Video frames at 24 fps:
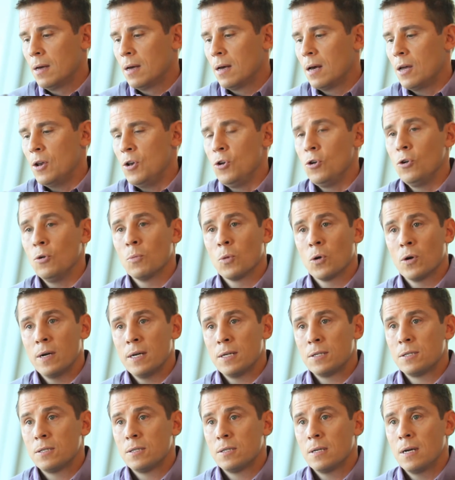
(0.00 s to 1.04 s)

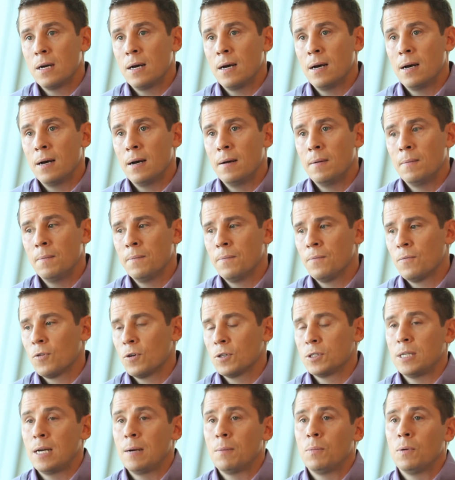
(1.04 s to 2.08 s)
numerous, for
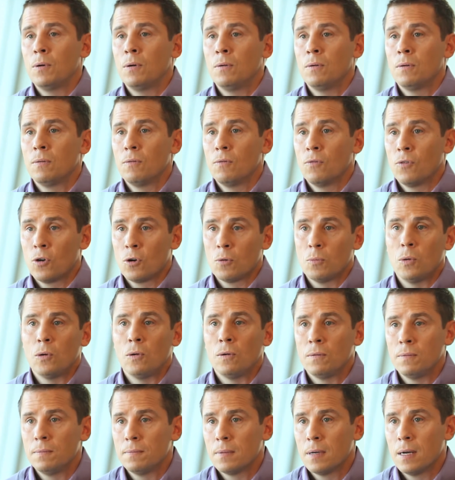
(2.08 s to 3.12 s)
example,
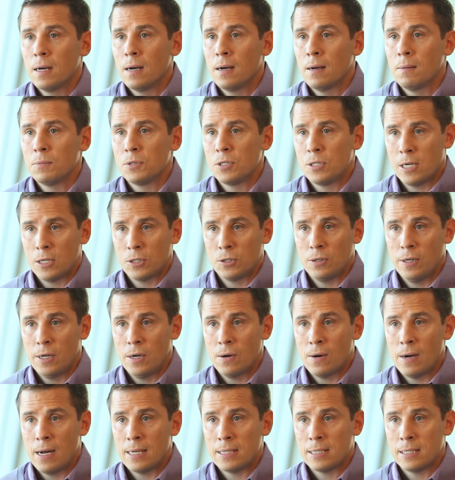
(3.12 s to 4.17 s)
verbal sexually
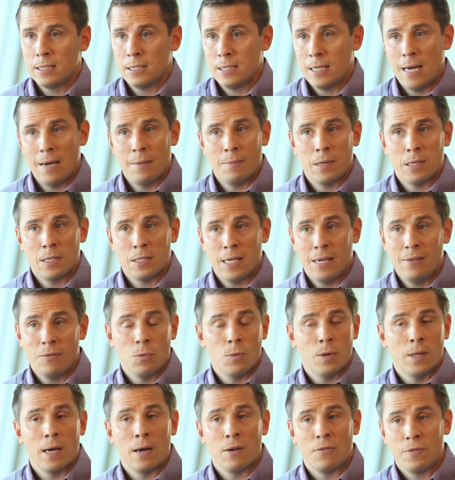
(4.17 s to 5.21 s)
harassing statements, even
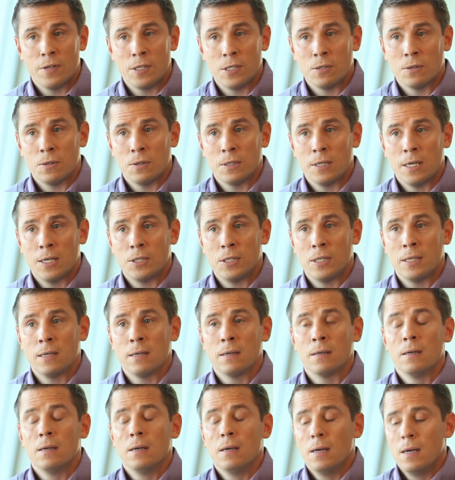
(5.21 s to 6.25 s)
without physical touching,
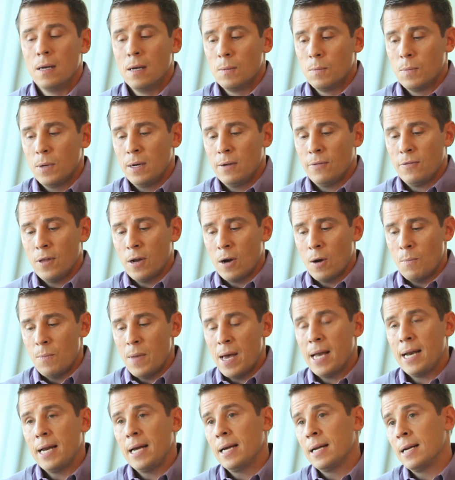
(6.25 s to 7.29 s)
but if there are
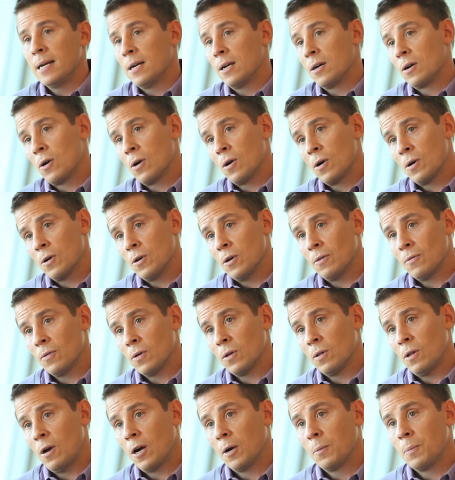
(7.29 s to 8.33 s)
many and it occurred over
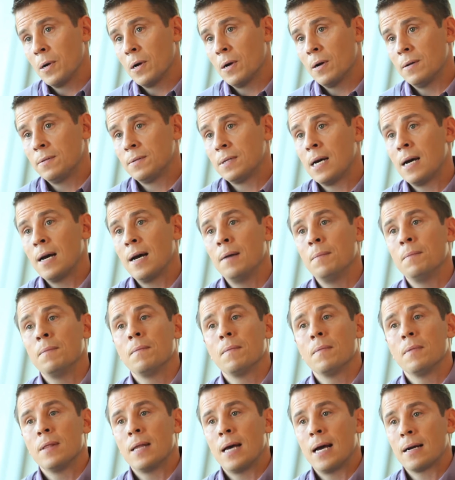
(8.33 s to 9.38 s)
a long period of time,
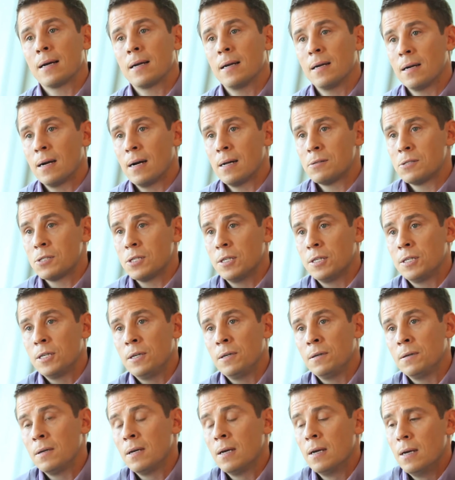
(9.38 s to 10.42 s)
that can
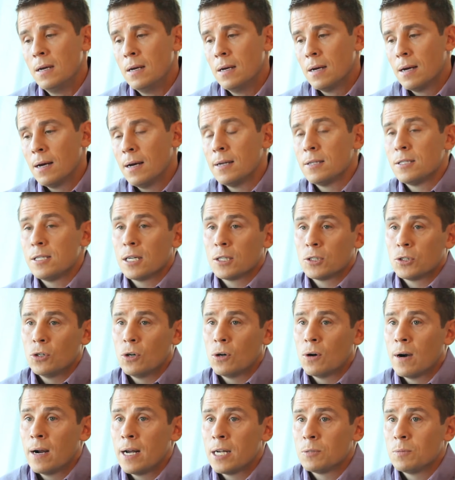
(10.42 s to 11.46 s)
constitute sexual
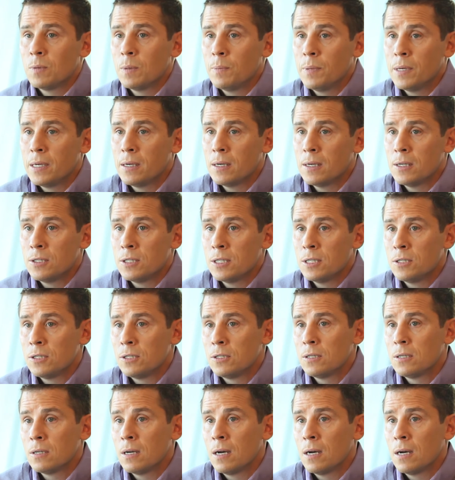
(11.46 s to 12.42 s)
harassment because it's